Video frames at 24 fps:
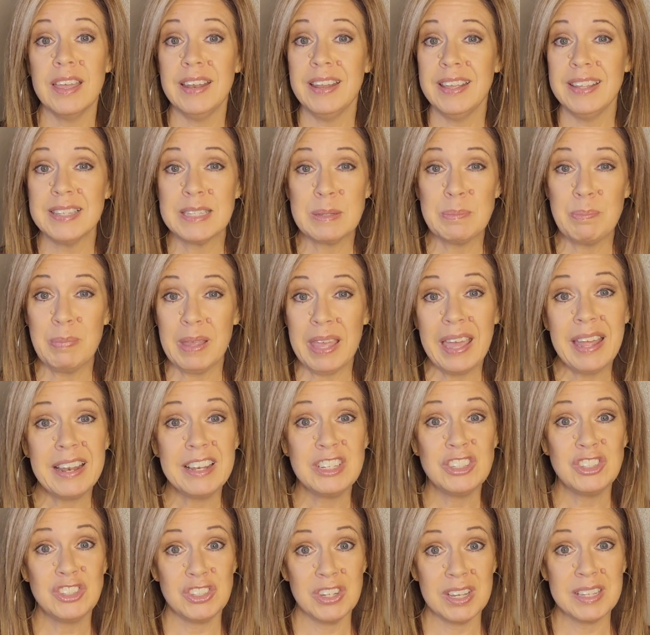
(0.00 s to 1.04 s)
And it's
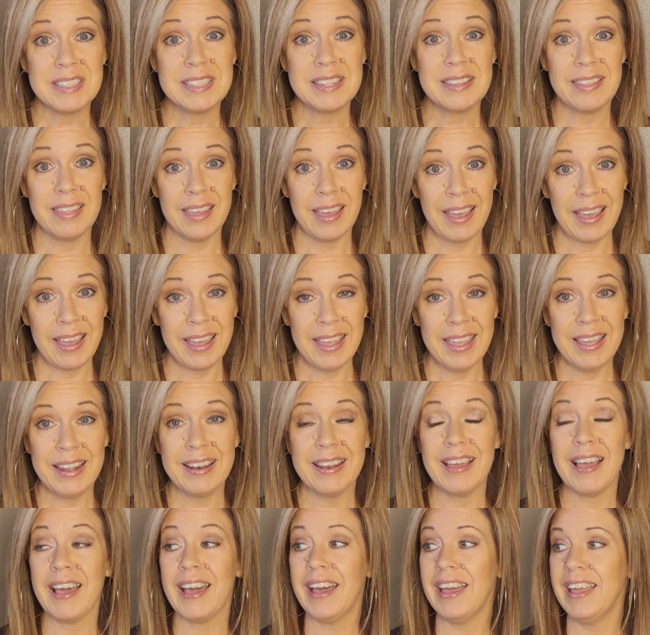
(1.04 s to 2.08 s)
been just that.
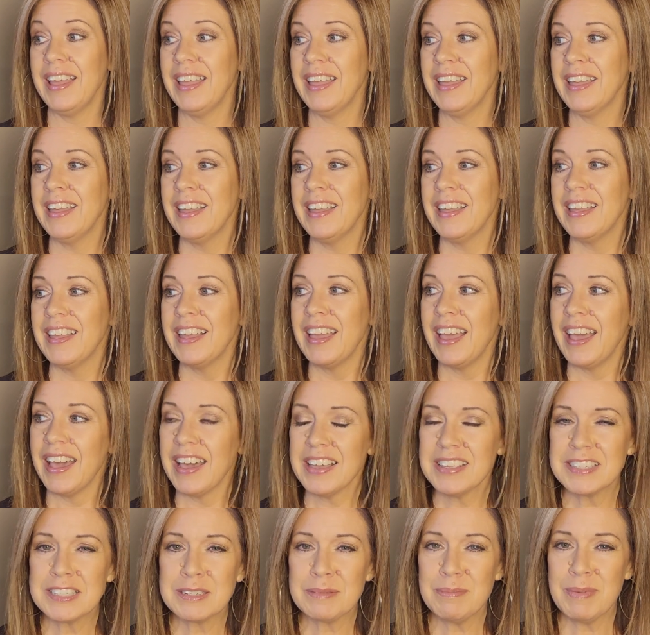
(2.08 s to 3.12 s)
And I
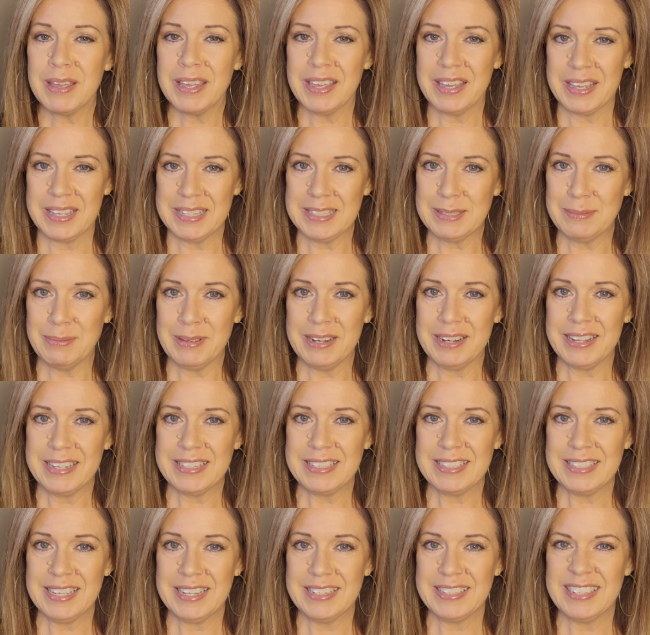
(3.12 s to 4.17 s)
asked my husband, I
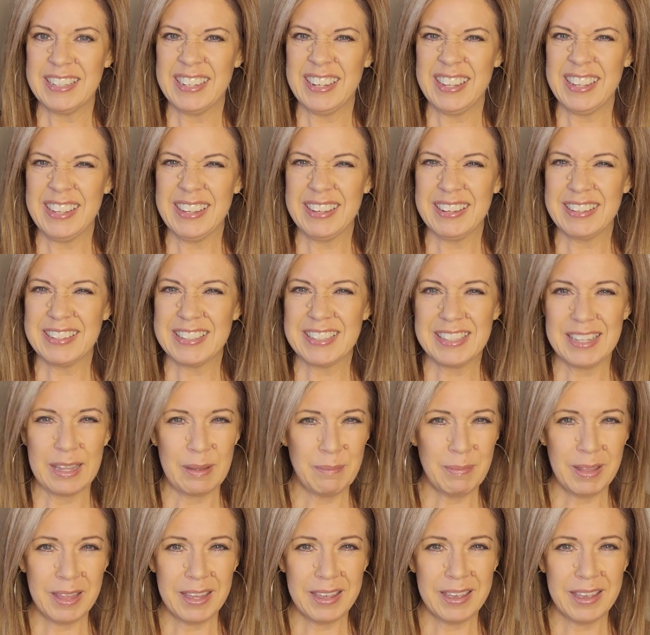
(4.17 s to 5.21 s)
said, did it
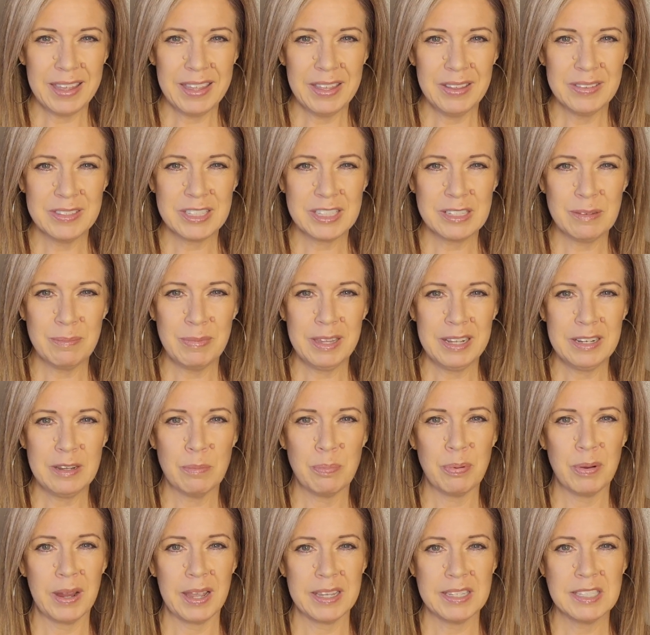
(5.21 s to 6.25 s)
seem like I used to be
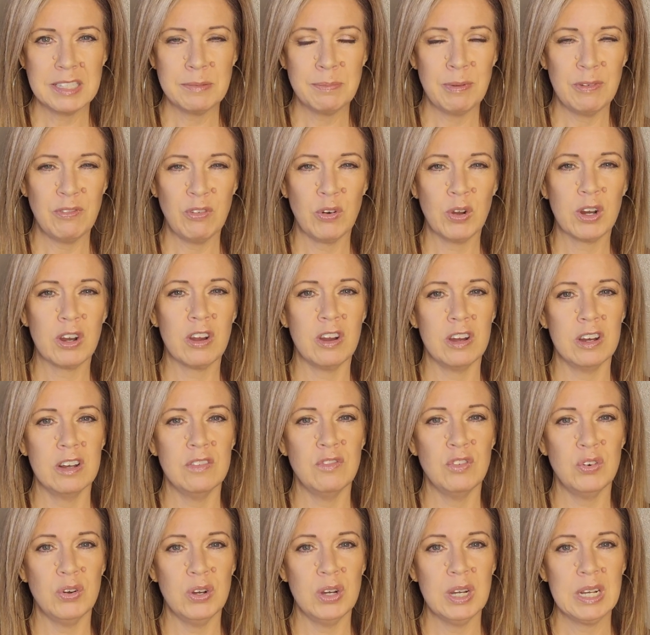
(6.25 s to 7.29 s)
depressed before
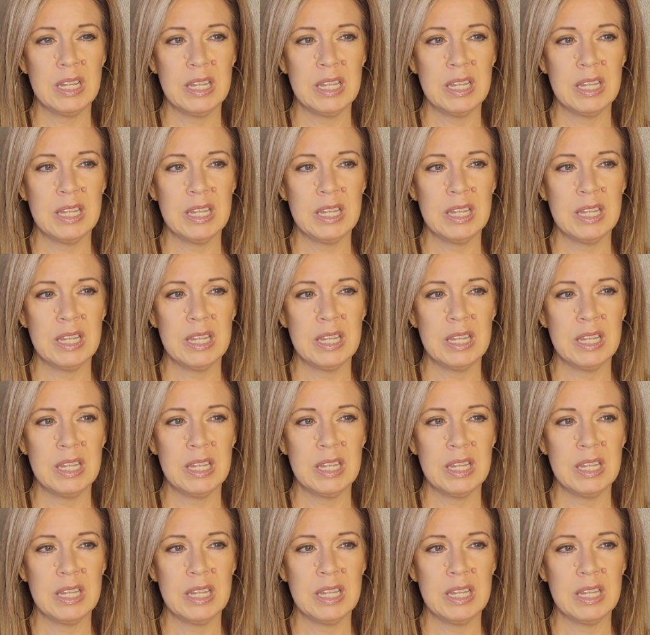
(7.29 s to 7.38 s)
carnivore?